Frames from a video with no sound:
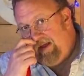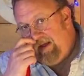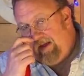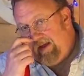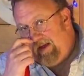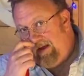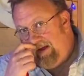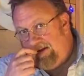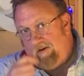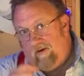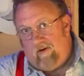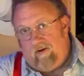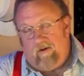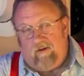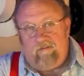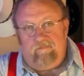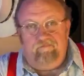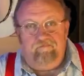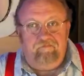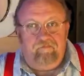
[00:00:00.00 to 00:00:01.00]
And
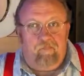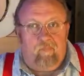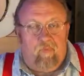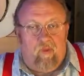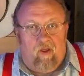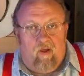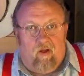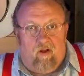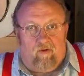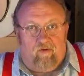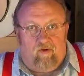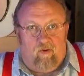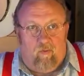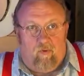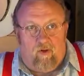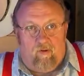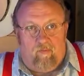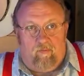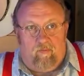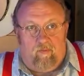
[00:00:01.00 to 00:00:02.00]
uh, also
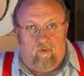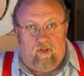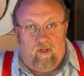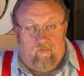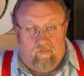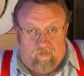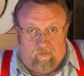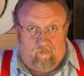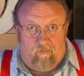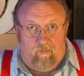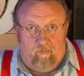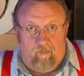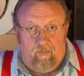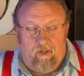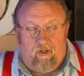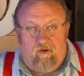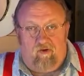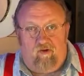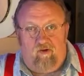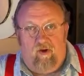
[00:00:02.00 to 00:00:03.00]
want to give a
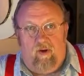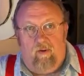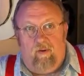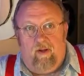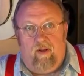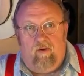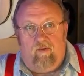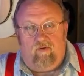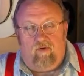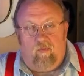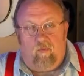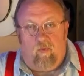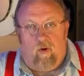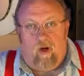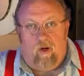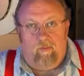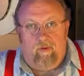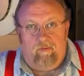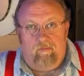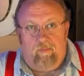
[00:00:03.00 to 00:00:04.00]
big shout out to
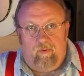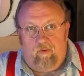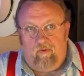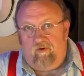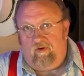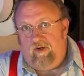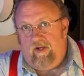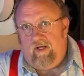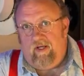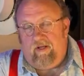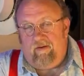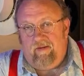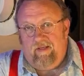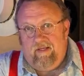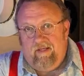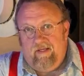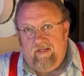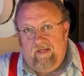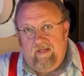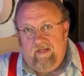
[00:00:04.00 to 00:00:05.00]
Robin Boucher
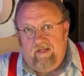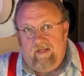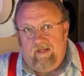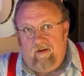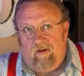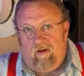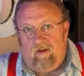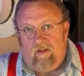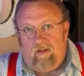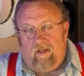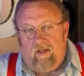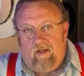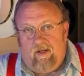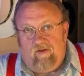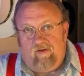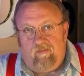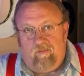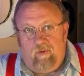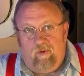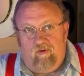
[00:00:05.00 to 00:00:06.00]
and all the
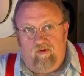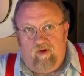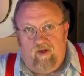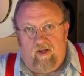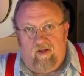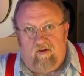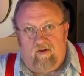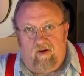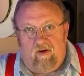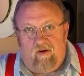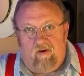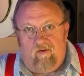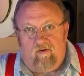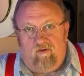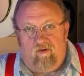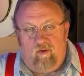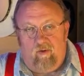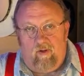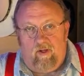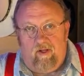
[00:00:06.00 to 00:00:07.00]
guys at Boucher Guitars,
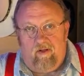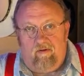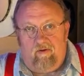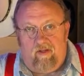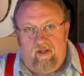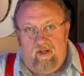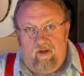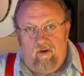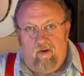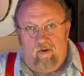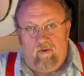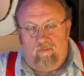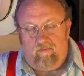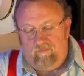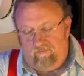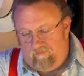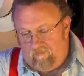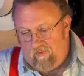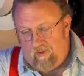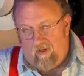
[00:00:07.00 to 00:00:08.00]
Julian,
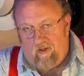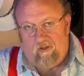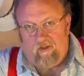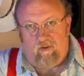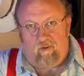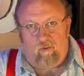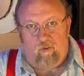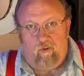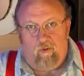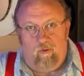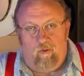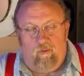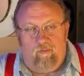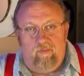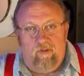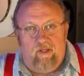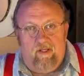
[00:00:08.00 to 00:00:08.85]
Guillaume, all the crew.